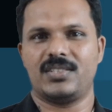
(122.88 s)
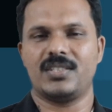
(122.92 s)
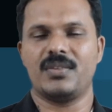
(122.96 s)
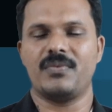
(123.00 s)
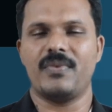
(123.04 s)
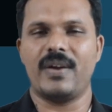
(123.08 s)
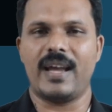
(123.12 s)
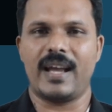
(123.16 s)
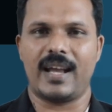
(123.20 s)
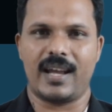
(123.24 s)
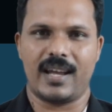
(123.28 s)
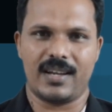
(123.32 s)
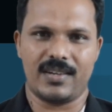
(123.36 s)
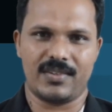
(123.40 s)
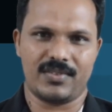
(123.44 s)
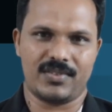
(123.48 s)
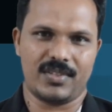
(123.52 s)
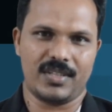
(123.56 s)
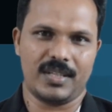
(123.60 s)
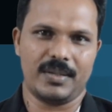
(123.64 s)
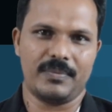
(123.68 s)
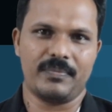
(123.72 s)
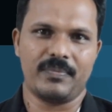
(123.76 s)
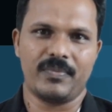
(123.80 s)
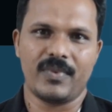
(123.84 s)
the
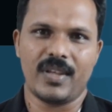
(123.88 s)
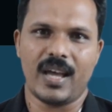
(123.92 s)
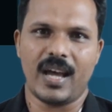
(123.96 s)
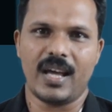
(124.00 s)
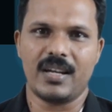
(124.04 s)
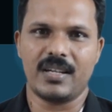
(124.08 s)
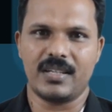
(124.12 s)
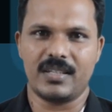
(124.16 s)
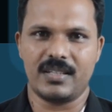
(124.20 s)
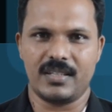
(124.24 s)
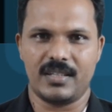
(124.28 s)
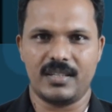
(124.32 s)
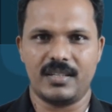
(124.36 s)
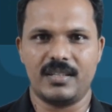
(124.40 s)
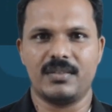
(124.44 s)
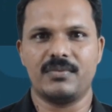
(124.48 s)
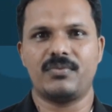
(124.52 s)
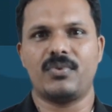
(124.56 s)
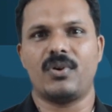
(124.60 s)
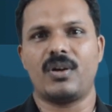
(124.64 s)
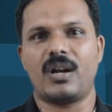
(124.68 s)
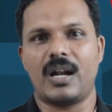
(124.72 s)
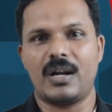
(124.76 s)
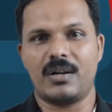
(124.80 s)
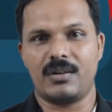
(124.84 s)
vacancy, and
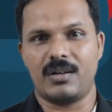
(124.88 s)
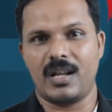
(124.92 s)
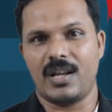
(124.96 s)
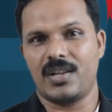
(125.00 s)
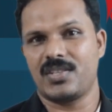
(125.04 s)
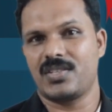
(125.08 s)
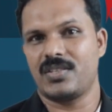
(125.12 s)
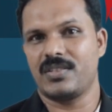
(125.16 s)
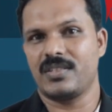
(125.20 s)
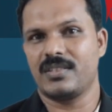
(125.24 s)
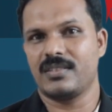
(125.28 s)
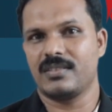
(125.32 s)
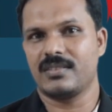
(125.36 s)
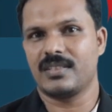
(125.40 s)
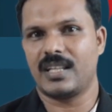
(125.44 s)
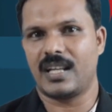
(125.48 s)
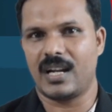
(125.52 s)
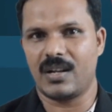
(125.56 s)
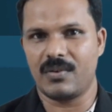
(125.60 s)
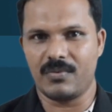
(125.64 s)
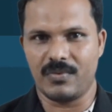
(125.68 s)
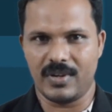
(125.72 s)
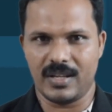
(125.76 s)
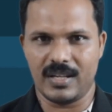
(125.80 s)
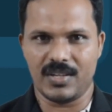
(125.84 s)
for advertising, there
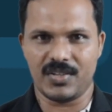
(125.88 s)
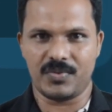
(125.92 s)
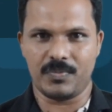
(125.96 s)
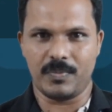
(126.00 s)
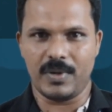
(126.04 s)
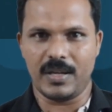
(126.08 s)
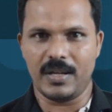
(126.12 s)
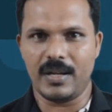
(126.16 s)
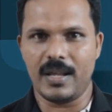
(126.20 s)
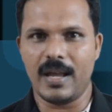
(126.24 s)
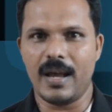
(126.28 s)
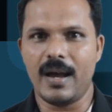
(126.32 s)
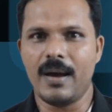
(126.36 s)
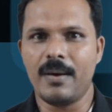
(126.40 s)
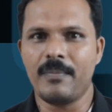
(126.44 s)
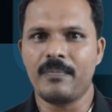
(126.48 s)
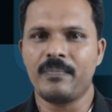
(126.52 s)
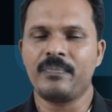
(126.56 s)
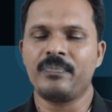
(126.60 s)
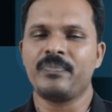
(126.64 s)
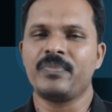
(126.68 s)
are various media.